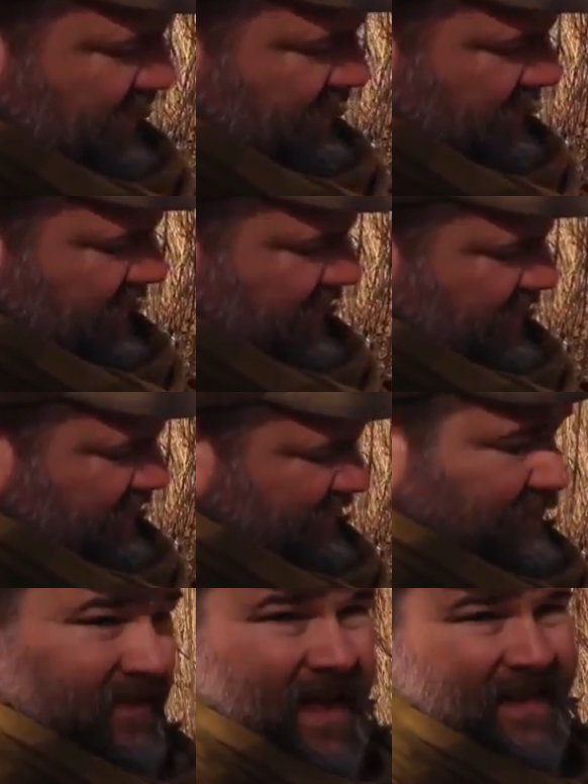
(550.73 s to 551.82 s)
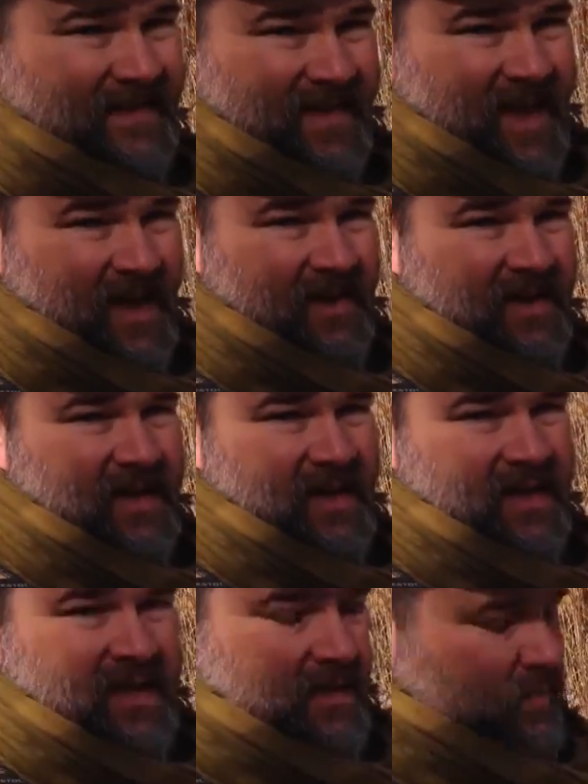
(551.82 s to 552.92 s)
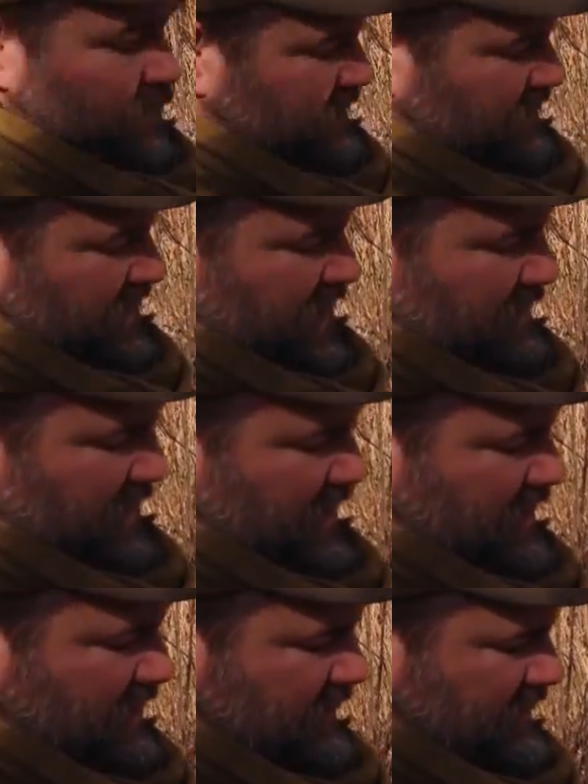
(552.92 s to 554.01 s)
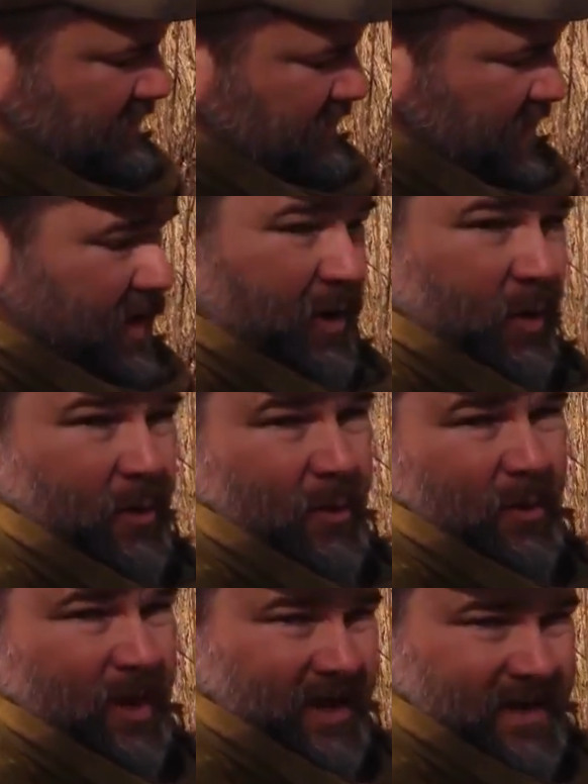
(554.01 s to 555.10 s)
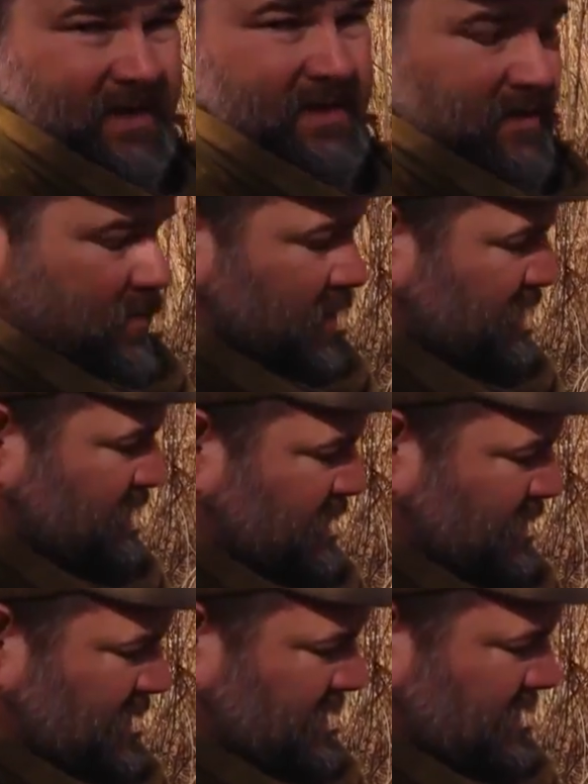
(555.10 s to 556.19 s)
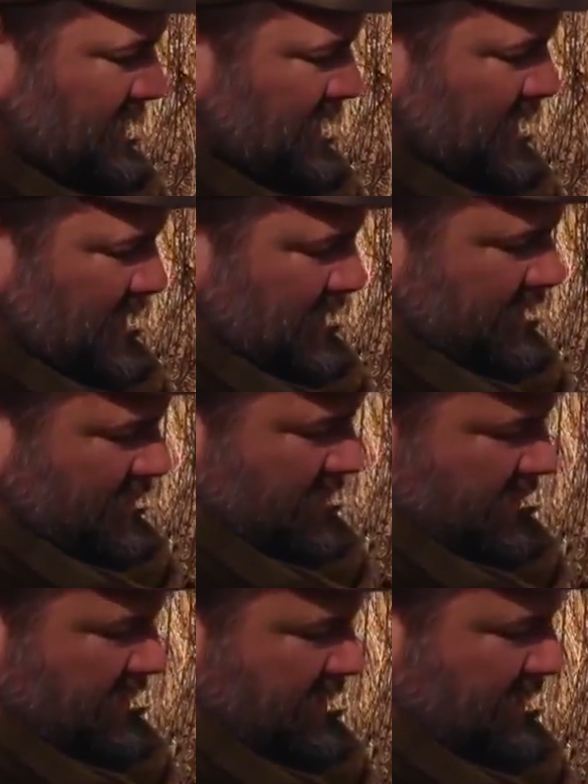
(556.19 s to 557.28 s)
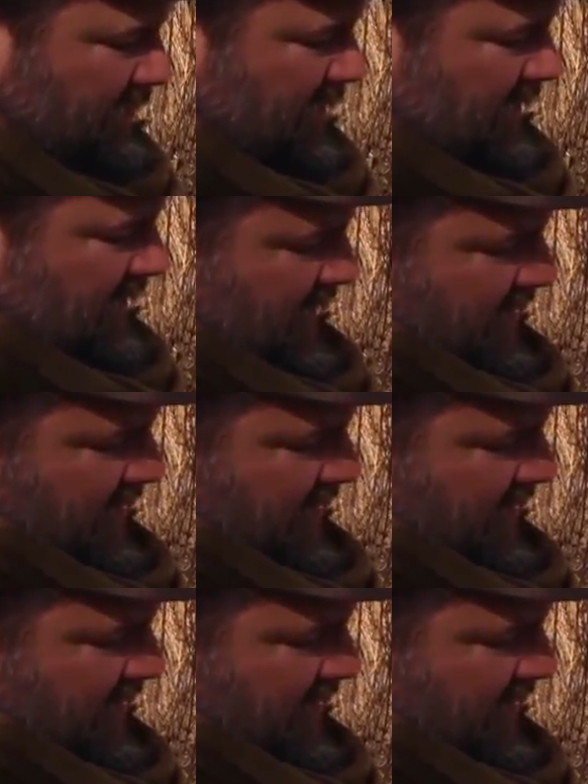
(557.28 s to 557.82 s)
the hill right here because it flattens out. Once we climb the hill, it's going to be a whole lot easier walking for us for an extended period of